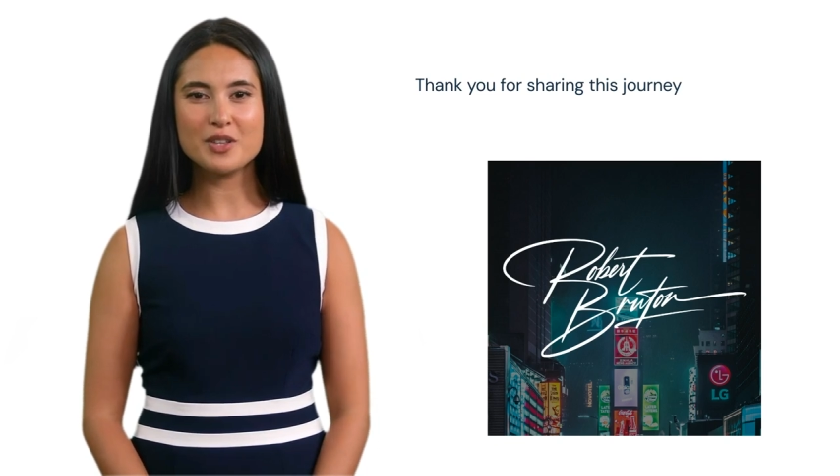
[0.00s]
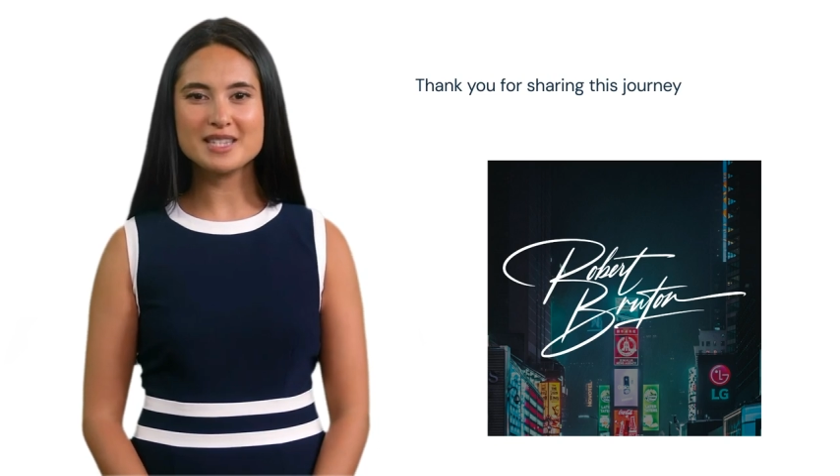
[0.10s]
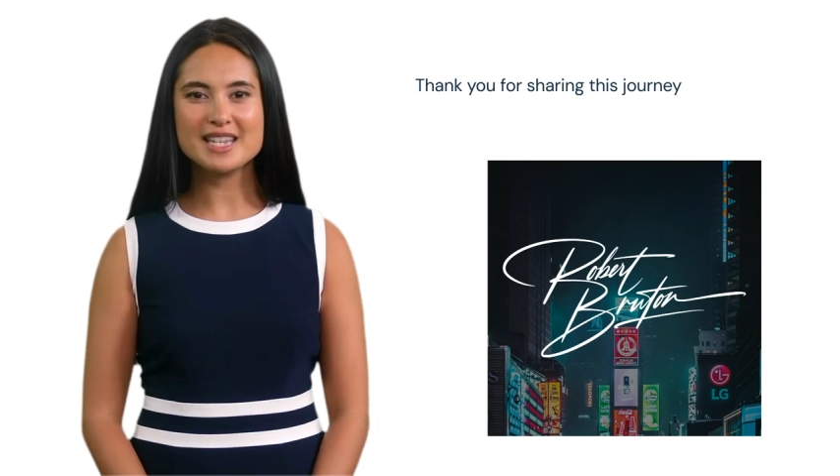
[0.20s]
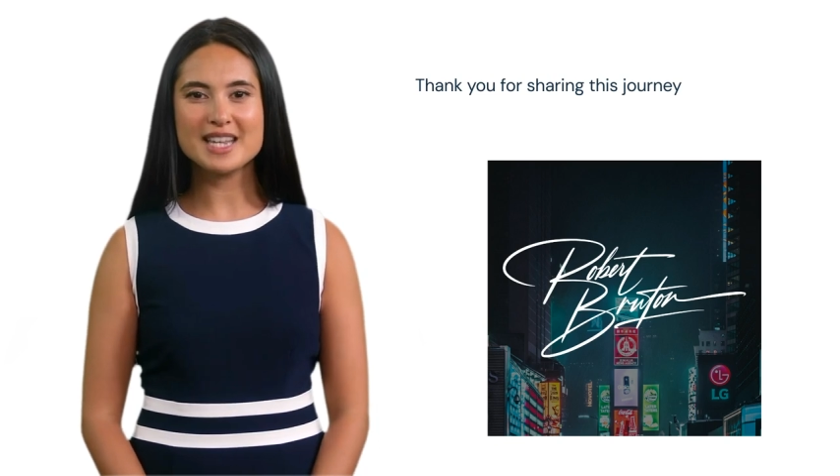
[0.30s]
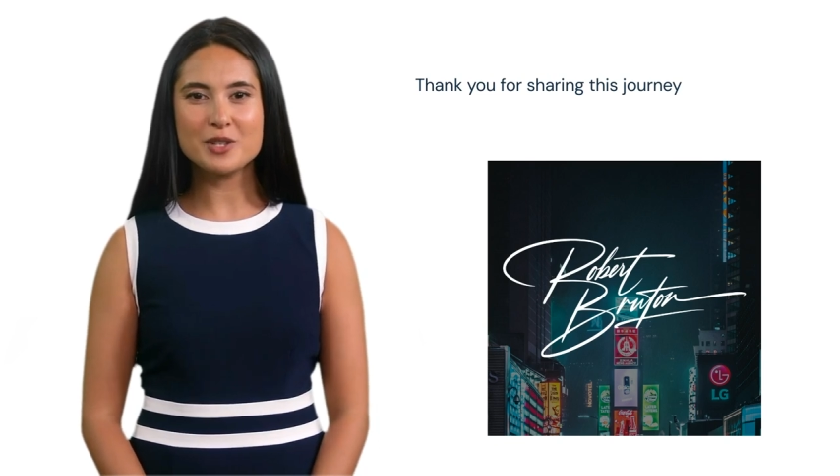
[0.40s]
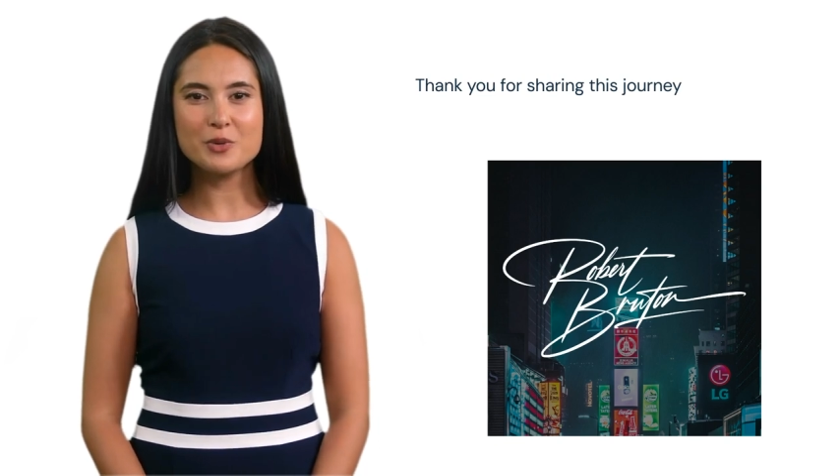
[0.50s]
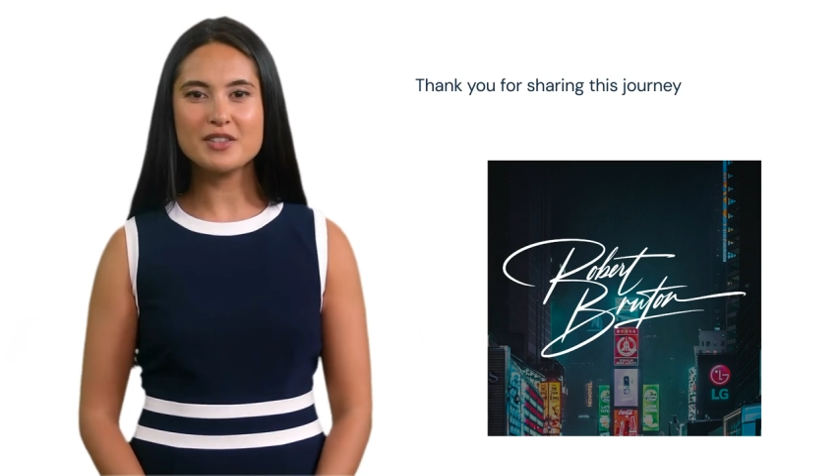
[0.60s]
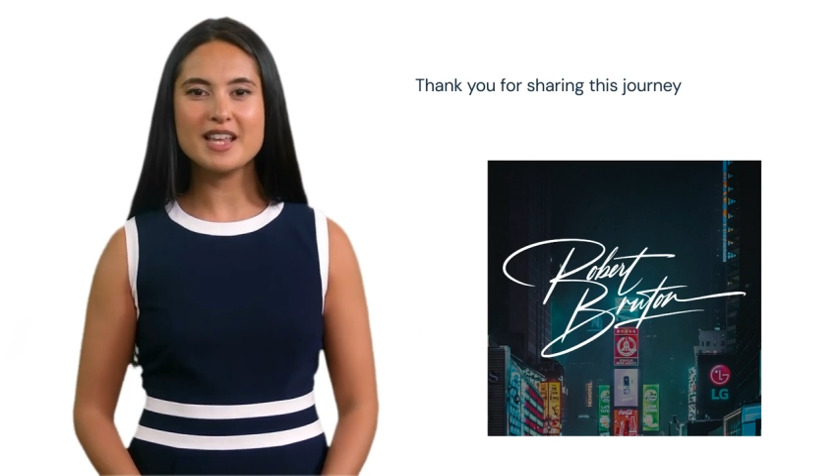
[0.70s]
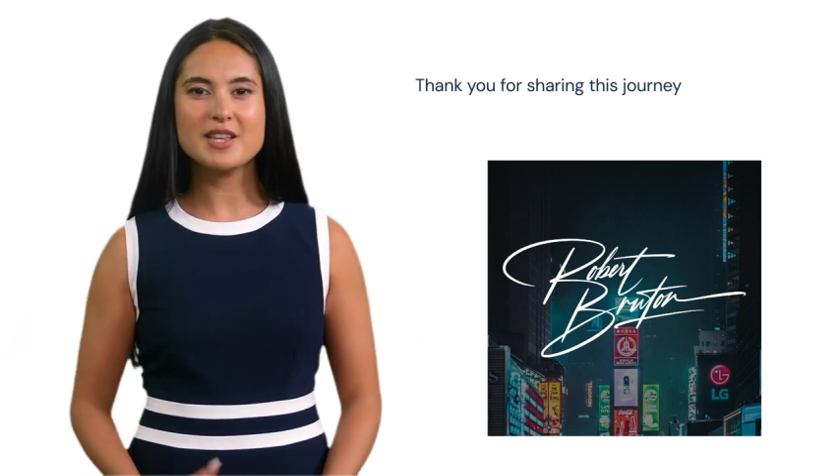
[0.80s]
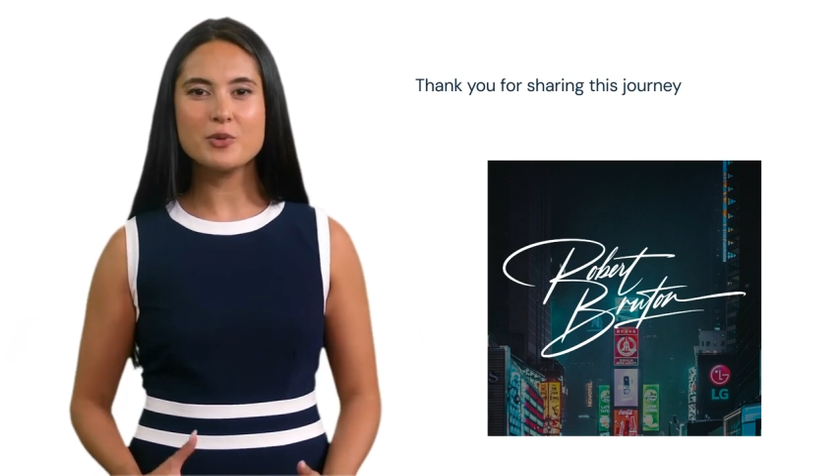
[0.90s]
resonate
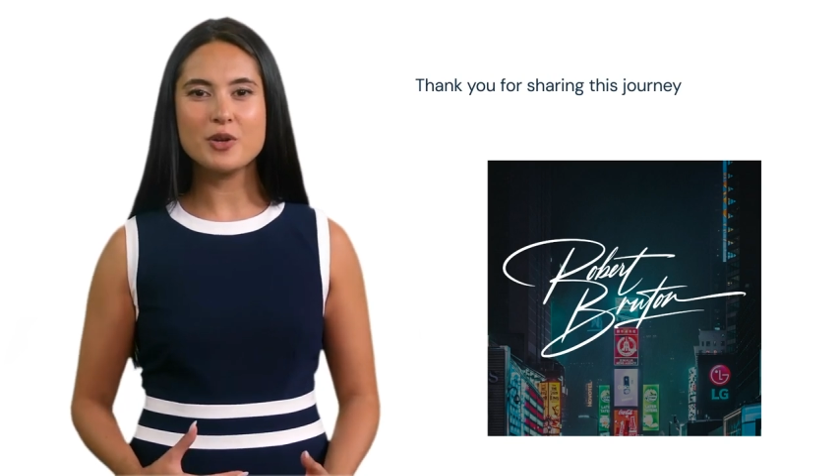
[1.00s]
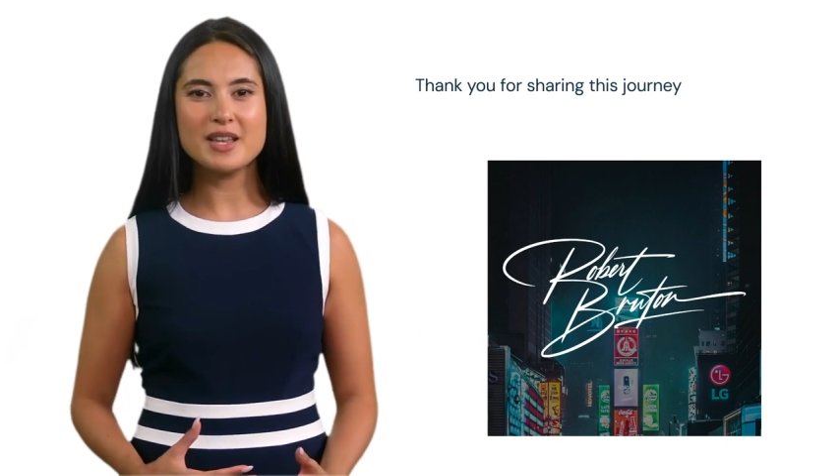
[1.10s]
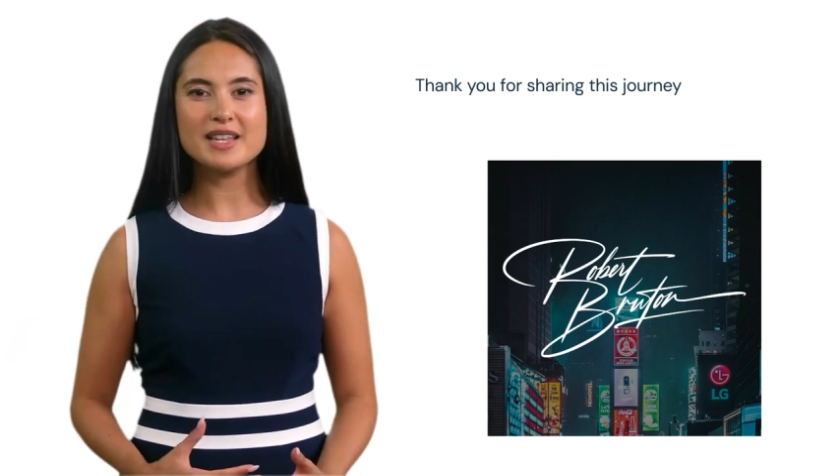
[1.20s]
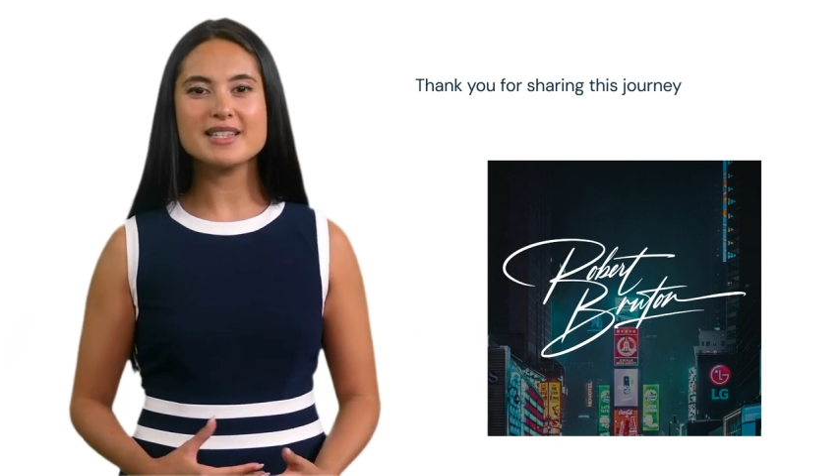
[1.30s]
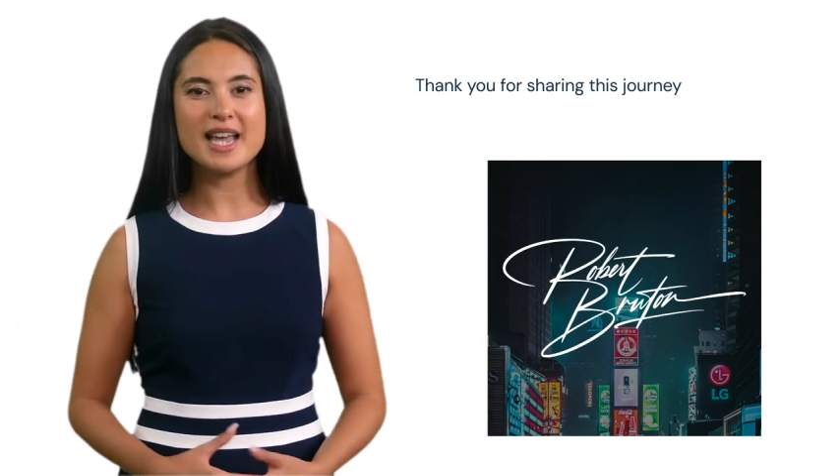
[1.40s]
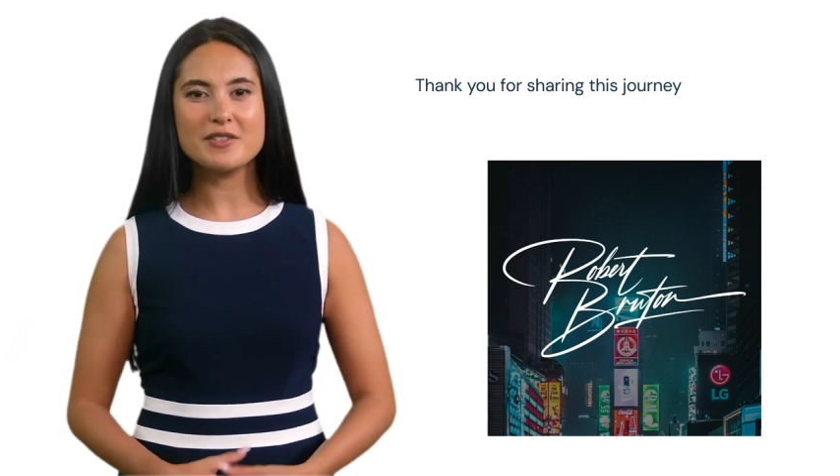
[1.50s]
with anyone who's